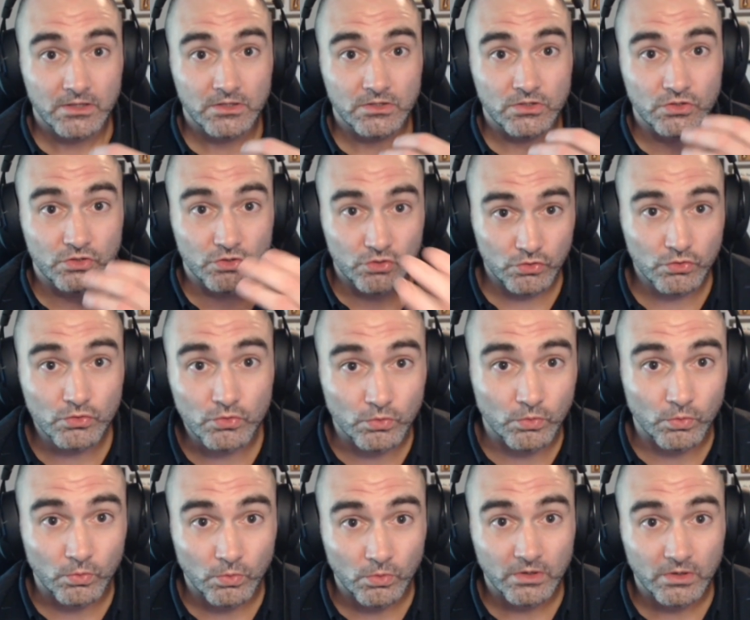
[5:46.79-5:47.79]

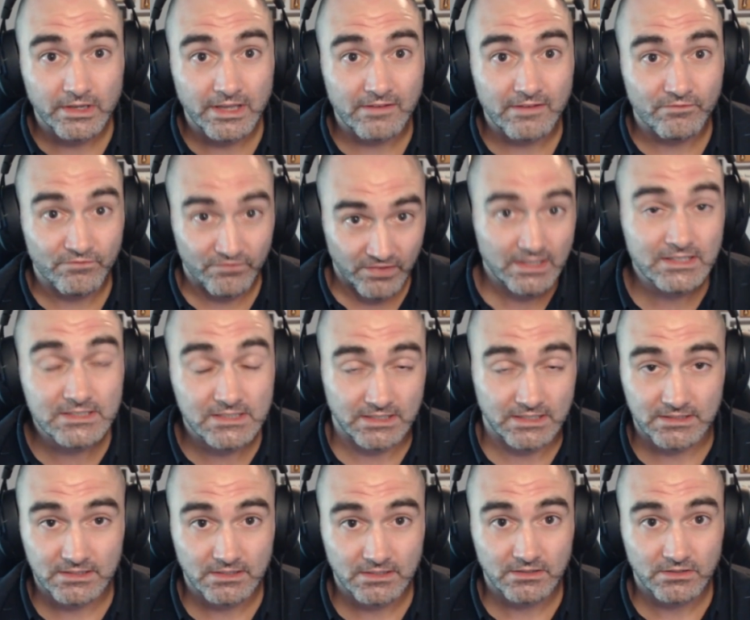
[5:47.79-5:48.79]
You can fix
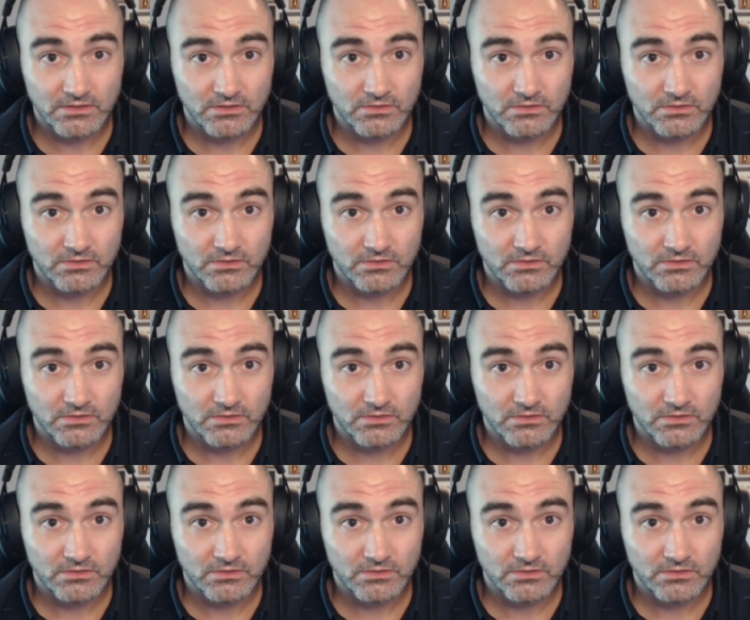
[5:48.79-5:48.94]
it.